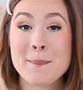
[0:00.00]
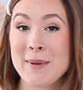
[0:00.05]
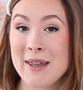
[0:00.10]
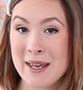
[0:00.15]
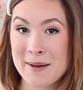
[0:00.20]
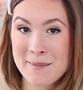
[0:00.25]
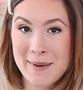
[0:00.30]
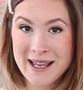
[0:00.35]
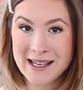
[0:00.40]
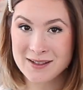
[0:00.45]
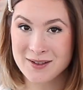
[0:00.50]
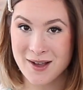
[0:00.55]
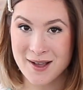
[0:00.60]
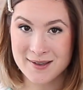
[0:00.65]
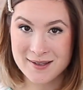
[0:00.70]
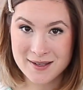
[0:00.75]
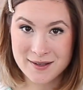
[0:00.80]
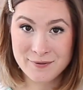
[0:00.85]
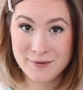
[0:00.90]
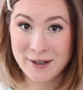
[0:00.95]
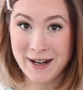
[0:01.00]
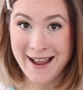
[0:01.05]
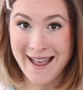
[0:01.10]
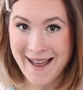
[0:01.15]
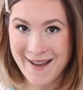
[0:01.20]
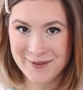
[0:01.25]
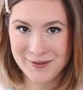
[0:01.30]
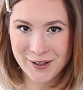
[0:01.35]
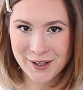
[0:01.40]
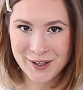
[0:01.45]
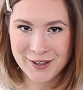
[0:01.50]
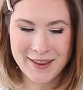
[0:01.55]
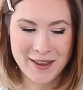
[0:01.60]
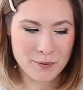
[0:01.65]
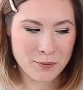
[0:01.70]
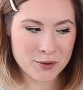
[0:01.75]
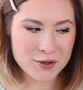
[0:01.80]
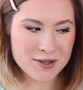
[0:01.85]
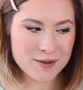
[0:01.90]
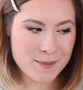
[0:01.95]
be in my closet forever,
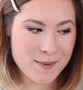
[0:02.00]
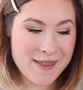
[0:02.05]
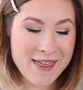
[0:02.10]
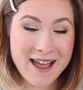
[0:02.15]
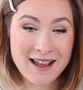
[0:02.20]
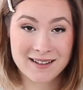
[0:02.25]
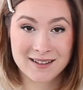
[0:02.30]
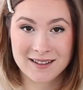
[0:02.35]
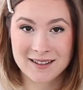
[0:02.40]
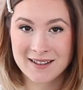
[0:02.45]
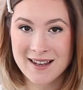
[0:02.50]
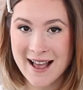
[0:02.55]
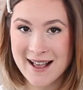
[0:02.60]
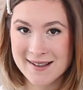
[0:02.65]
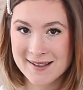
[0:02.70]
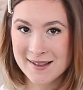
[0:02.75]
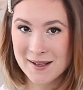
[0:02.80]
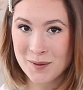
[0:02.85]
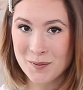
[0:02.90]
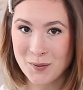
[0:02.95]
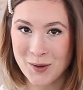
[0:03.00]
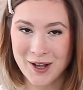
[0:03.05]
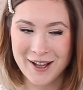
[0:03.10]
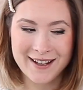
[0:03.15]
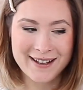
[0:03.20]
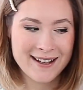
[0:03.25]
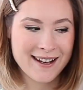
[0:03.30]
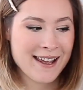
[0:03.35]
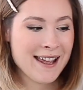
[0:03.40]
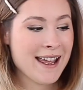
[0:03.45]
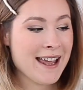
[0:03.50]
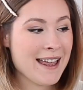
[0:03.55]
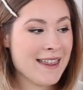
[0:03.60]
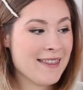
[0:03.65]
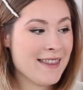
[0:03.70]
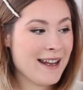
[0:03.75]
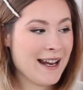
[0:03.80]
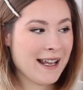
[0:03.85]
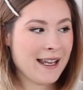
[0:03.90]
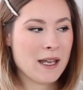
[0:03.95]
that will just be that classic one
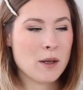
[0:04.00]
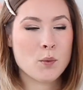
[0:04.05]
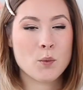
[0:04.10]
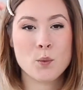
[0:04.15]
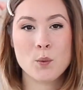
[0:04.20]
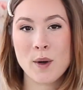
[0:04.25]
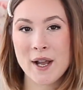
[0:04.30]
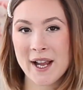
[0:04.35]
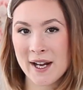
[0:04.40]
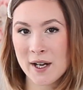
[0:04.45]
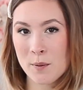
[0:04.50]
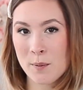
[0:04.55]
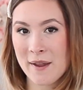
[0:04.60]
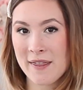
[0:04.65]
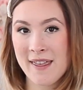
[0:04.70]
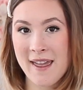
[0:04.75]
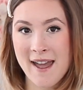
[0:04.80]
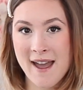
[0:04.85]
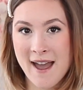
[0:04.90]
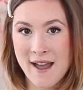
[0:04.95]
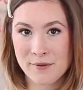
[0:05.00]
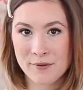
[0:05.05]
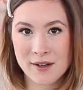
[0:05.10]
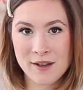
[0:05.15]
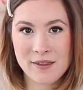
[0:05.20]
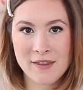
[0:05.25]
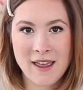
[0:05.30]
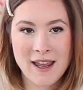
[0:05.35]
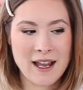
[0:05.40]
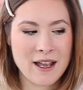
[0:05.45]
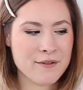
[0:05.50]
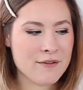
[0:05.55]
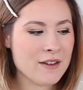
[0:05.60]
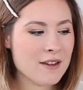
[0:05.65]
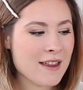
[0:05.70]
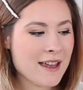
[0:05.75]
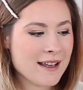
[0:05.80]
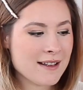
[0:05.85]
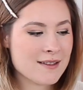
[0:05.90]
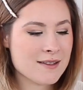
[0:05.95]
that I can wear with everything. I
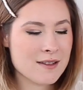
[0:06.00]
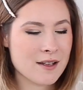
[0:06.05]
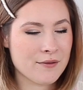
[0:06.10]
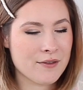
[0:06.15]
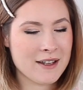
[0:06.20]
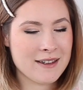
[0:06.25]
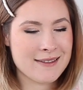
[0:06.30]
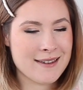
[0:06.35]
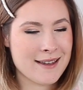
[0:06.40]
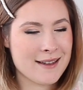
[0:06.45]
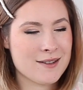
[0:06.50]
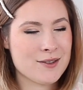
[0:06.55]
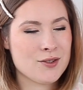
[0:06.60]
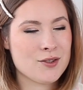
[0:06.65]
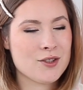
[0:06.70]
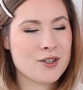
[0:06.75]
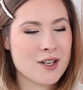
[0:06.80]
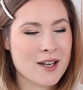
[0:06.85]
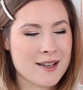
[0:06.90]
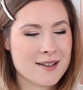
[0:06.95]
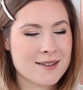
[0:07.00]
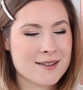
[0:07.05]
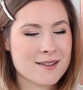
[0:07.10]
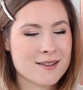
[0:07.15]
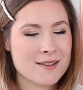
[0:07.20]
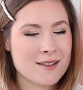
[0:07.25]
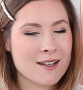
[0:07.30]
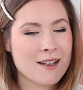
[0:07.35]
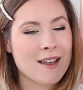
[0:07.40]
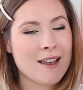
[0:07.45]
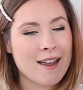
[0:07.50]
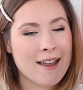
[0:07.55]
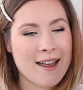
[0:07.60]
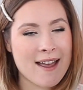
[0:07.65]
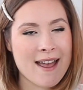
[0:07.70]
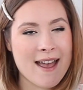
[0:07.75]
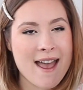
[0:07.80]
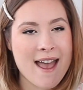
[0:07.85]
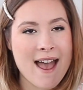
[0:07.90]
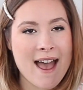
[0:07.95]
feel like stuff like this just
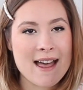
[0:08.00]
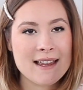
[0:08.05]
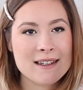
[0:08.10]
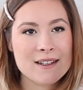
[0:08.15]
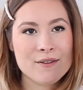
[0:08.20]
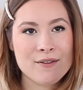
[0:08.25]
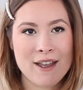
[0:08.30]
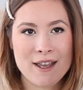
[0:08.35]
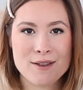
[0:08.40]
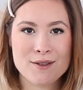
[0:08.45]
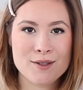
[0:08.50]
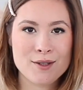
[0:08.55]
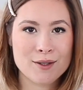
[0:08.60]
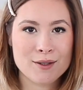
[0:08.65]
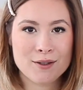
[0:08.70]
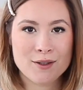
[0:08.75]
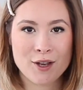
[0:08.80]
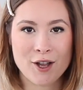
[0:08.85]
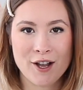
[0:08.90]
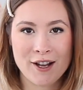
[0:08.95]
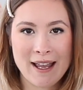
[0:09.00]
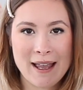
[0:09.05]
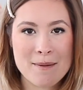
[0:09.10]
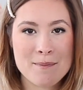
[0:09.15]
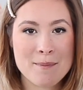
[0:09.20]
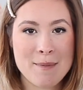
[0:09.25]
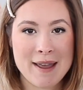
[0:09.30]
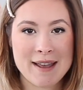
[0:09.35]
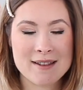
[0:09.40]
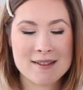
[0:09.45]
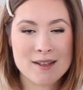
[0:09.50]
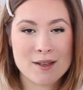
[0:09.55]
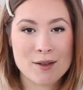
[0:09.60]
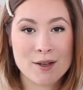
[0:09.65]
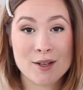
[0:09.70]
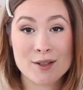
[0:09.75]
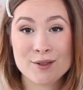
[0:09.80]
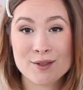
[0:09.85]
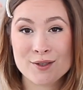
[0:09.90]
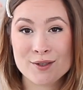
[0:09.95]
elevates your look and makes it
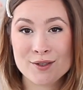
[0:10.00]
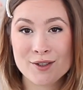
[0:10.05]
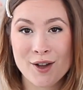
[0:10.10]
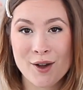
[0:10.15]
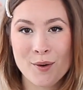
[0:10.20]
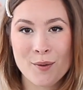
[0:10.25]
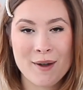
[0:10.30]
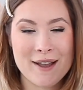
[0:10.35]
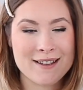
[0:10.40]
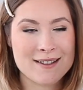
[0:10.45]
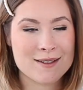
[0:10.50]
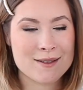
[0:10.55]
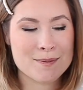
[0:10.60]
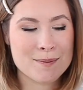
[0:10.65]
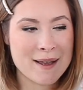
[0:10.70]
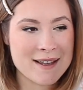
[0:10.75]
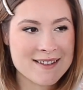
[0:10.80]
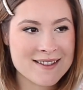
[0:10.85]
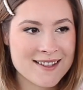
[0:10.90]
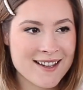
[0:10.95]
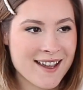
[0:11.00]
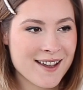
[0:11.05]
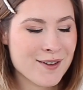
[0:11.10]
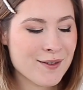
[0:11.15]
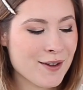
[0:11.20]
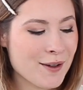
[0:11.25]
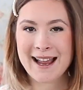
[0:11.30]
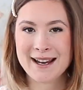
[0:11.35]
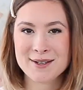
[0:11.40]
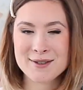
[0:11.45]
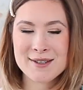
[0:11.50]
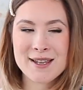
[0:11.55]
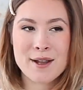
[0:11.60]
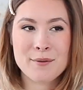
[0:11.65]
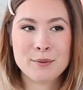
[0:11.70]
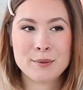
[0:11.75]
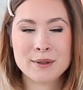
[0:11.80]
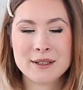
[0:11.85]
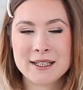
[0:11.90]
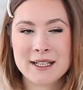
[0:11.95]
look so expensive. I just
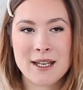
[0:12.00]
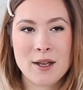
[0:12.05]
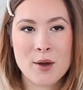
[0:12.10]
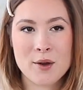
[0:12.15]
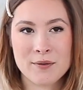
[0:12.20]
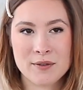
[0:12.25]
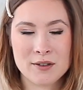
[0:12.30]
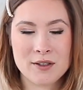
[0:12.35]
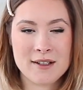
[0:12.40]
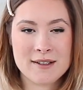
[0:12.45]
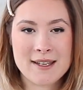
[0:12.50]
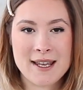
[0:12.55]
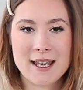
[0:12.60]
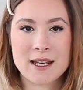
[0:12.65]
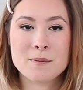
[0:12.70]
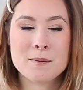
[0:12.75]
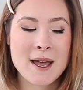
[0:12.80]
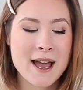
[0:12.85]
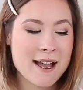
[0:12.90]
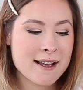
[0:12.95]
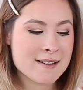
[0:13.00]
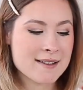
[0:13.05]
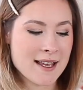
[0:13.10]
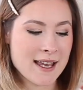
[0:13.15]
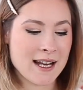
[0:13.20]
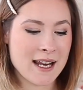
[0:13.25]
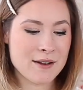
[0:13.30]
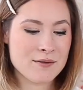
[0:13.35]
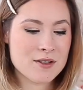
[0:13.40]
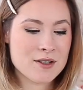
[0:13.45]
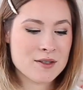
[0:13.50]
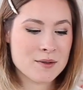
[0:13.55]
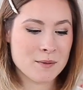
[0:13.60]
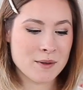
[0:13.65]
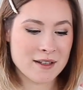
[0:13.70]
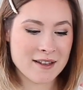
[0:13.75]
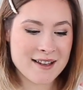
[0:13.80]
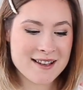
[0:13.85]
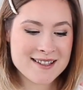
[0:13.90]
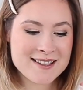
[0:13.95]
have really overlooked handbags, and I've just
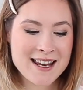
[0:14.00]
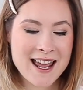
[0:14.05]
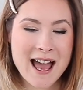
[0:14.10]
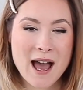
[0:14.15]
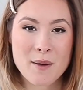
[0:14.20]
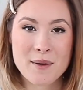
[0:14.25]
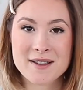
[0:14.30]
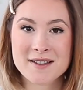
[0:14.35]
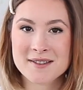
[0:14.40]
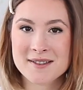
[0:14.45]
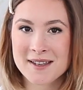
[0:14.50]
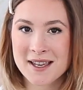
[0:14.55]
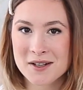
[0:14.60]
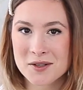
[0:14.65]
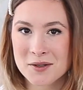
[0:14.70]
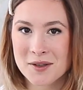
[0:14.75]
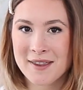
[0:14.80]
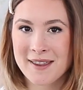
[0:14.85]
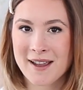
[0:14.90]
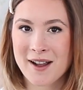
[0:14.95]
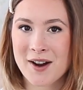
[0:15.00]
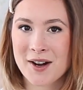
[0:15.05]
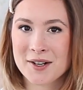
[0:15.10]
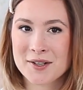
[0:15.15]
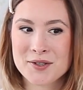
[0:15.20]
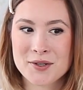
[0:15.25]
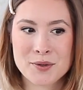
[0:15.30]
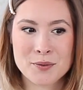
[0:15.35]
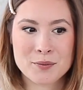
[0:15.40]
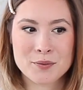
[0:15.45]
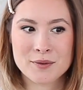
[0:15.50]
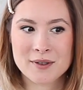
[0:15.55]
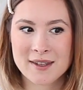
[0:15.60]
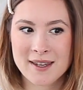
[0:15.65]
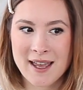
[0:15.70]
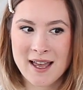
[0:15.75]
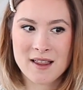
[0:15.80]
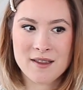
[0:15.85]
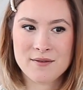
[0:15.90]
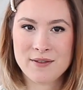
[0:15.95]
realized how essential they are to
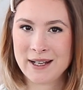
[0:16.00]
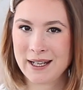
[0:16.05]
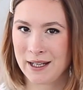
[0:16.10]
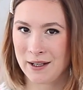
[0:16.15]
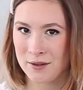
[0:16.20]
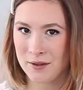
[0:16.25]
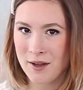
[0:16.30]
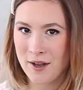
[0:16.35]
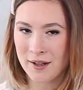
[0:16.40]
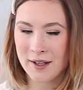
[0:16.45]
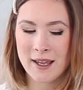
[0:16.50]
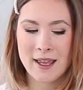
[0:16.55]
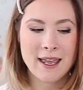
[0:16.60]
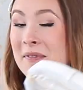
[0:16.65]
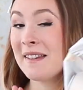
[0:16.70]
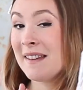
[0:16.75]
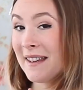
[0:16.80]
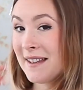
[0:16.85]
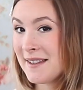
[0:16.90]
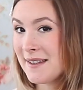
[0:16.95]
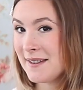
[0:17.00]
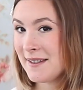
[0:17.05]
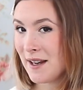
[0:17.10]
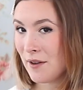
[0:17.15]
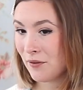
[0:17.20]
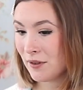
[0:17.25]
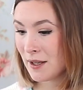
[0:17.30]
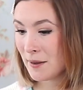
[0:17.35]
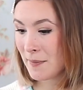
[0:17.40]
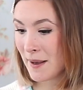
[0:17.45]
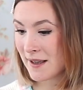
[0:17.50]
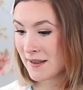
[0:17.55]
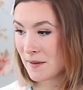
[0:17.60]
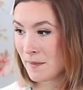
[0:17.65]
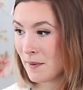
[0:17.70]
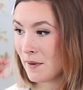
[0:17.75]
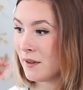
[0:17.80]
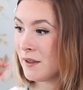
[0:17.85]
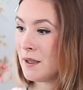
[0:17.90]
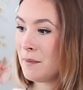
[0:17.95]
really elevating your look. This is definitely a
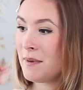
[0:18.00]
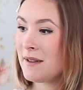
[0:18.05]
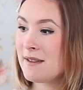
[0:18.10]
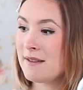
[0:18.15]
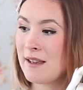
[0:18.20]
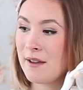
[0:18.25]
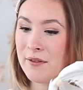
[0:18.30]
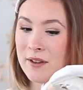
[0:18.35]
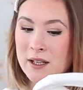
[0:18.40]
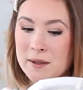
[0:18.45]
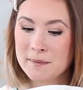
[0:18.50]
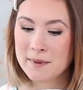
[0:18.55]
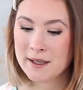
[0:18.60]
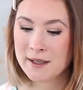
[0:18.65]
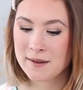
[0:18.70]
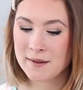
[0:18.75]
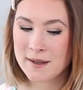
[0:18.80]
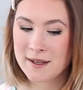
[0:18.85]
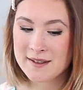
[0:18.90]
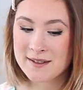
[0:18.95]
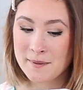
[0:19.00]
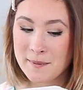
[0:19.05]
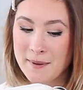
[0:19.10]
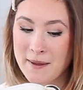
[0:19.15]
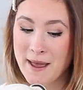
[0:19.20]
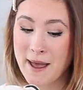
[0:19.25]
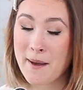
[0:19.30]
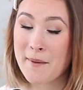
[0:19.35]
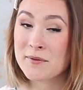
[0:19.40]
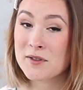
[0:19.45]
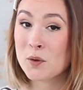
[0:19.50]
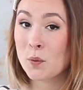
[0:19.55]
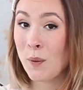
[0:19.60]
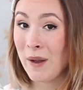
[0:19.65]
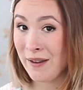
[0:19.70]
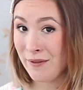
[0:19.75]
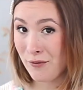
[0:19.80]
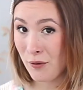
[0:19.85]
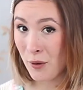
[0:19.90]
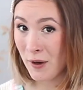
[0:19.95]
possibility, but it's definitely gonna be something that I have to
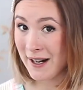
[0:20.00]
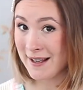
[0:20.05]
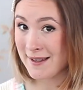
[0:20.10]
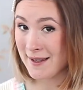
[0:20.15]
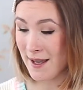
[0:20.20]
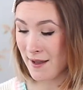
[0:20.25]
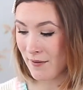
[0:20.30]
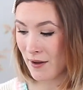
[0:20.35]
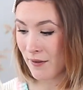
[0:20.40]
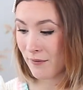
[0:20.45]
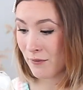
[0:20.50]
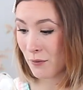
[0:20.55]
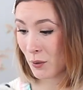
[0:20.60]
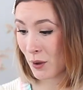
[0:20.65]
wait for and save up